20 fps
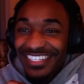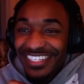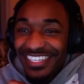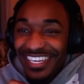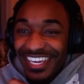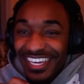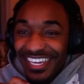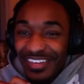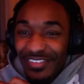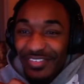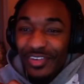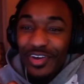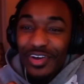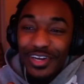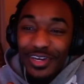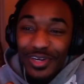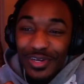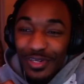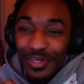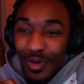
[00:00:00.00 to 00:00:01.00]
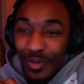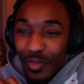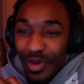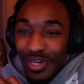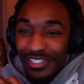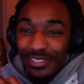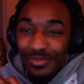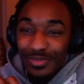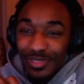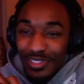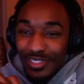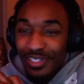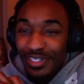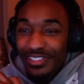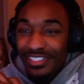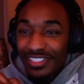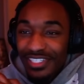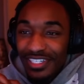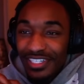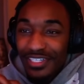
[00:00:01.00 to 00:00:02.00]
gang, if y'all here and y'all watching me and y'all
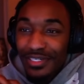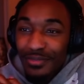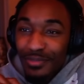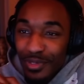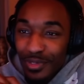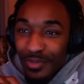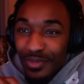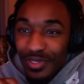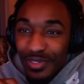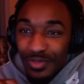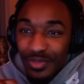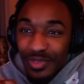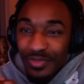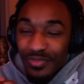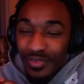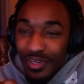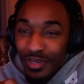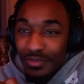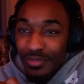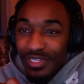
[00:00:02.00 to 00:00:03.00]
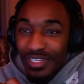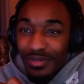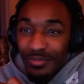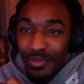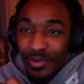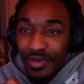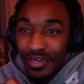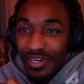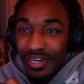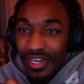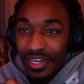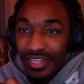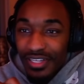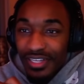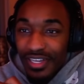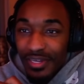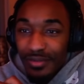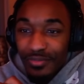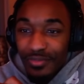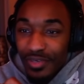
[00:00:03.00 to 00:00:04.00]
staying here, bro, we family, a part of that.
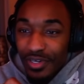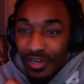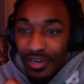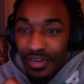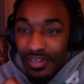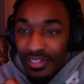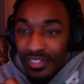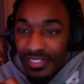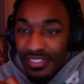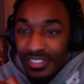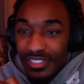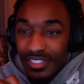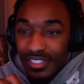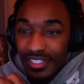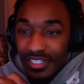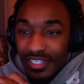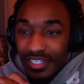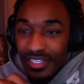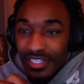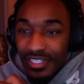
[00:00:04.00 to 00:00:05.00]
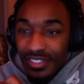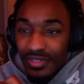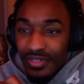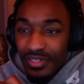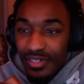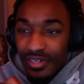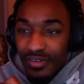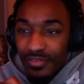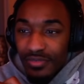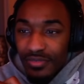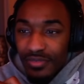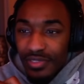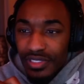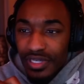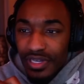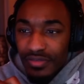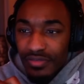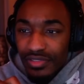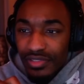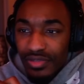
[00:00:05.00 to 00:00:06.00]
Like, regardless. Lucky y'all for me to
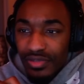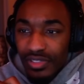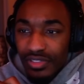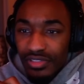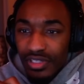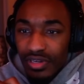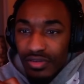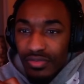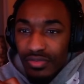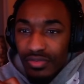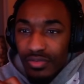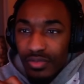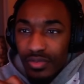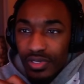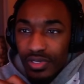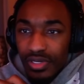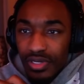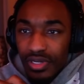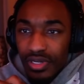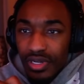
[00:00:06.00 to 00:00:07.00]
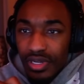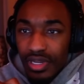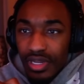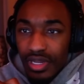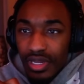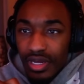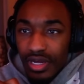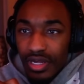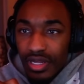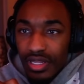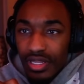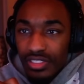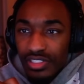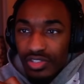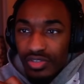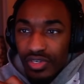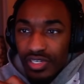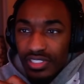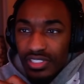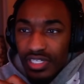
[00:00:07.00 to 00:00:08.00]
have 2. I travel for work. That's
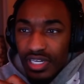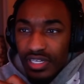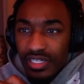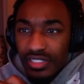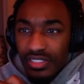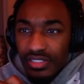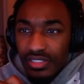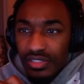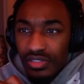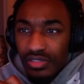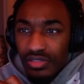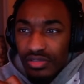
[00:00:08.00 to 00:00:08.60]
crazy. I consider